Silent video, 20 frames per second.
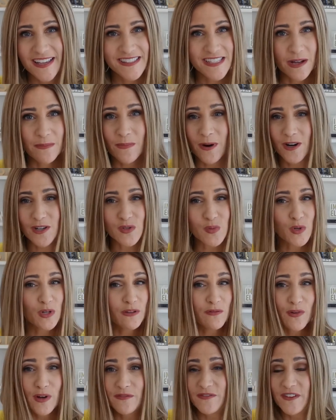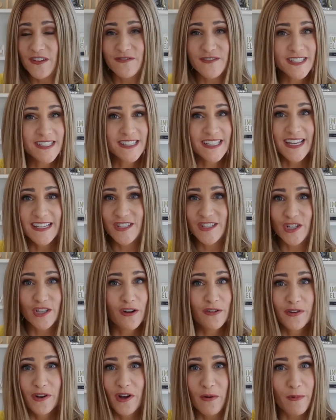Dunbar's rule of 150 says you
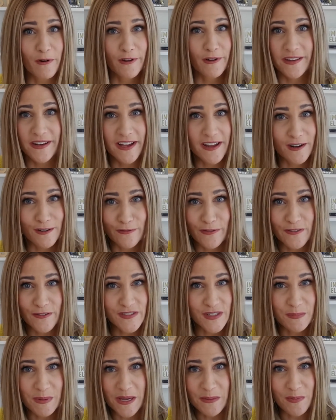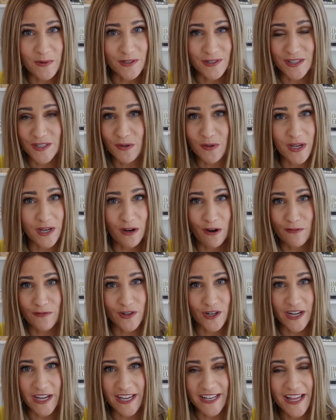don't know more than 150 people, so get
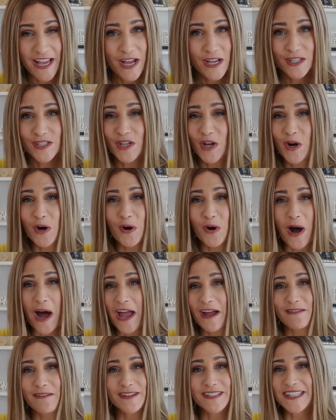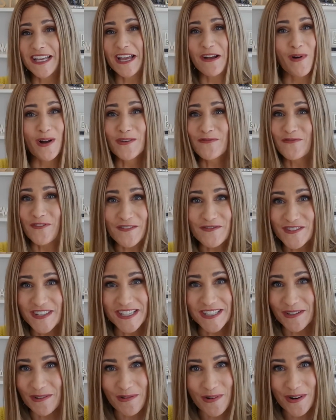over it. So I always say
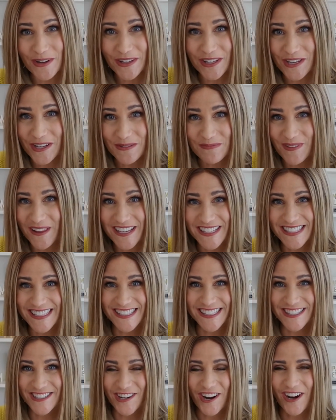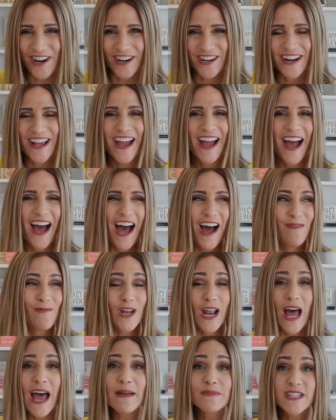150 is a really good place to start.
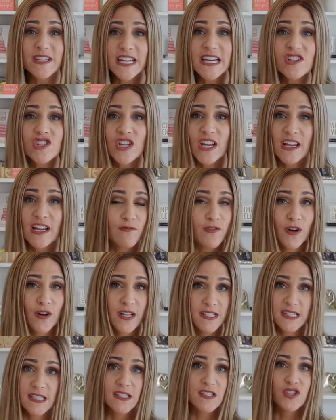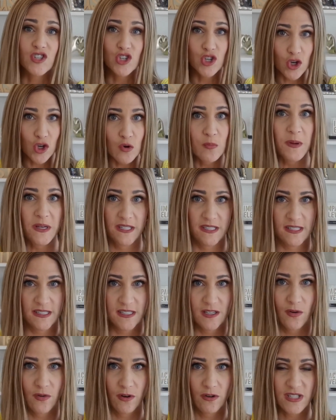When I'm teaching, for instance, new
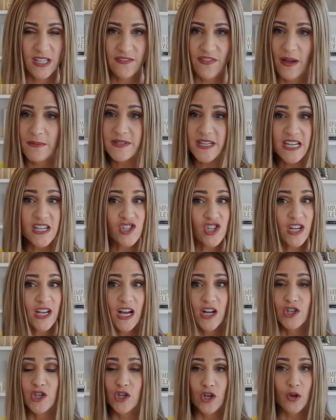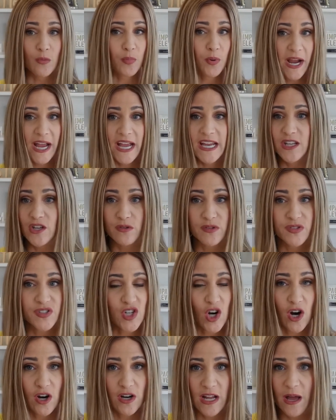business owners, if I'm teaching a brand new
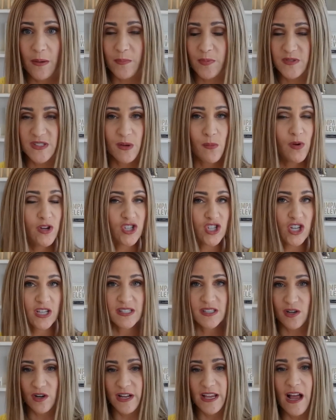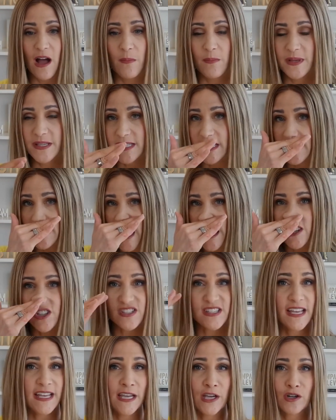startup, someone just starting out in business, I
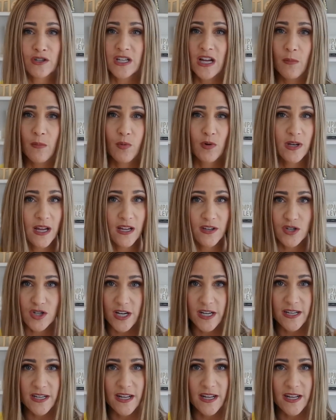just say get your top 100,